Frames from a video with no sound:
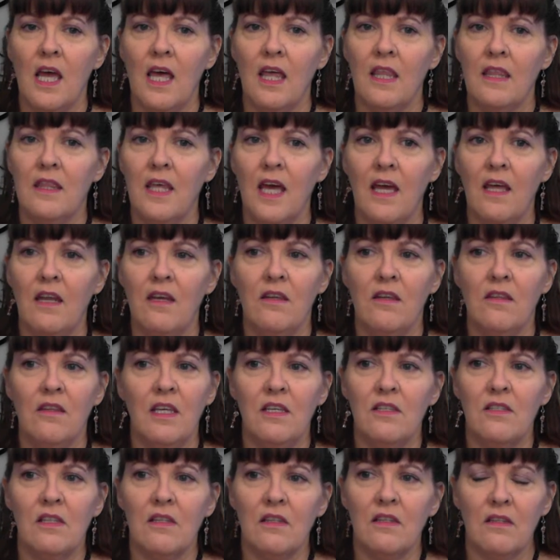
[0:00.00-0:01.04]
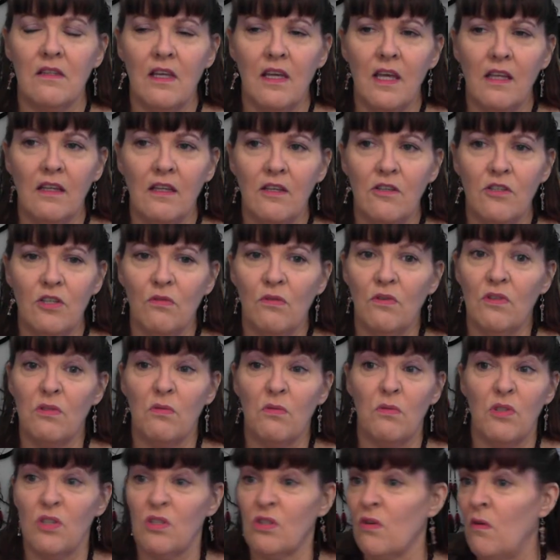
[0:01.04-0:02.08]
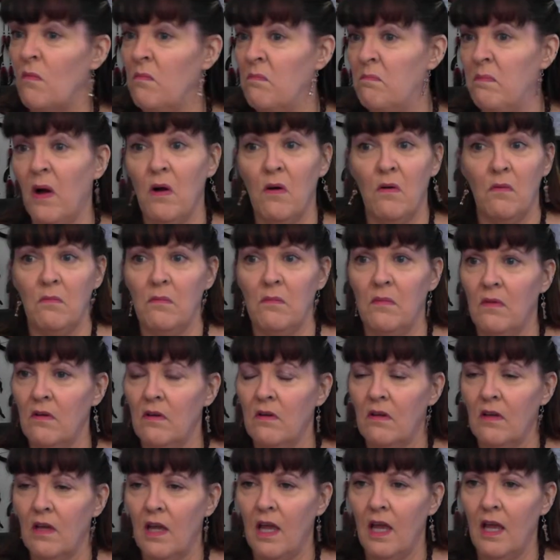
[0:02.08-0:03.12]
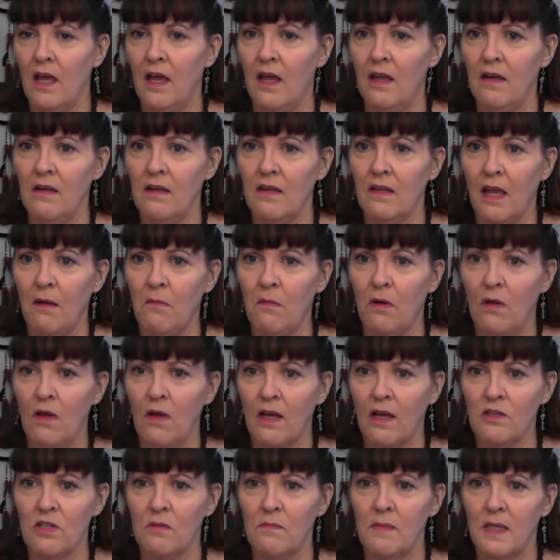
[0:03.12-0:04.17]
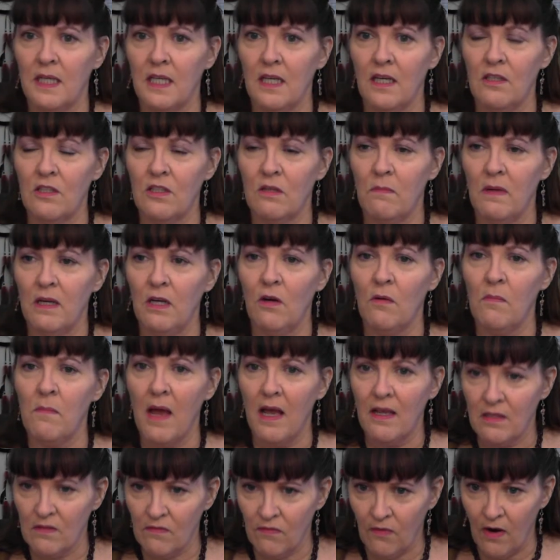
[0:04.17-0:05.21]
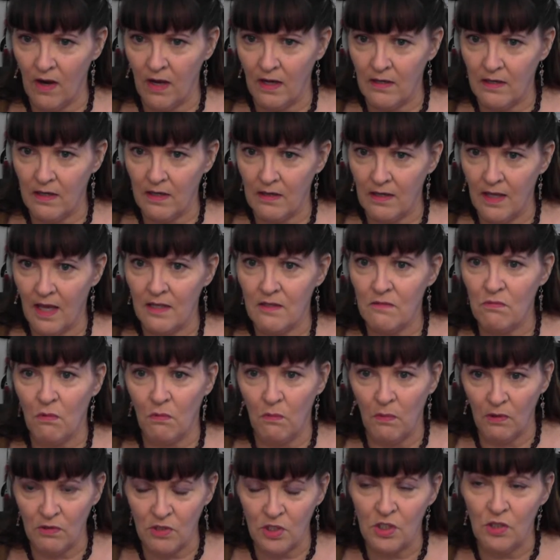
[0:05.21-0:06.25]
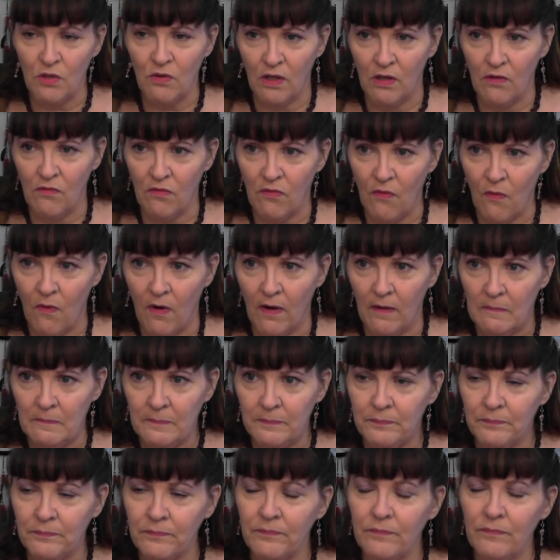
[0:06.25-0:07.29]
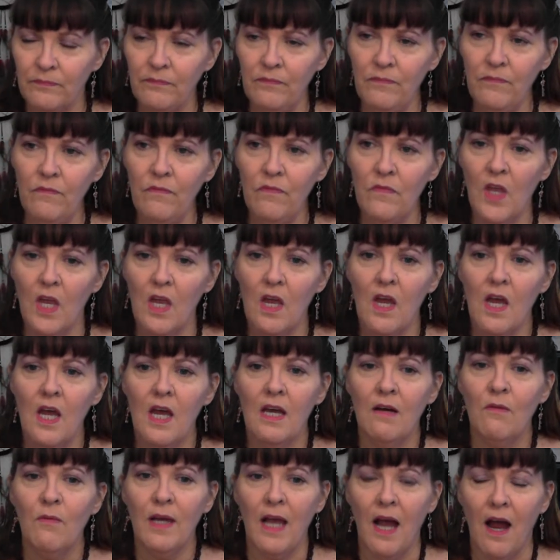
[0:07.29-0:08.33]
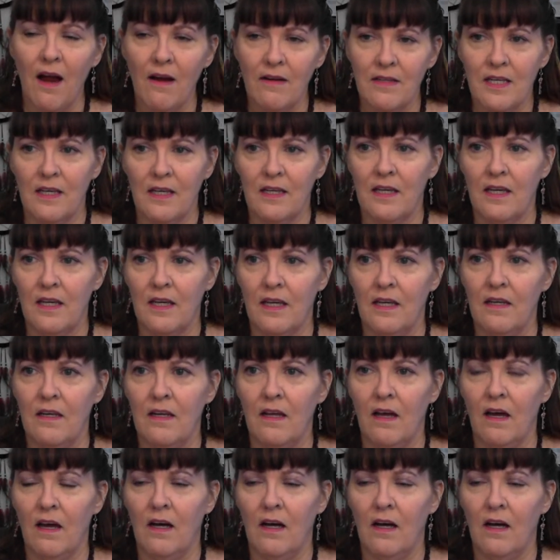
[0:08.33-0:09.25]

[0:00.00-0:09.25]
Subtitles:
Then these healing tools will just go boom, and they will actually begin to be your best friend. And that's what we're shooting for. We are taking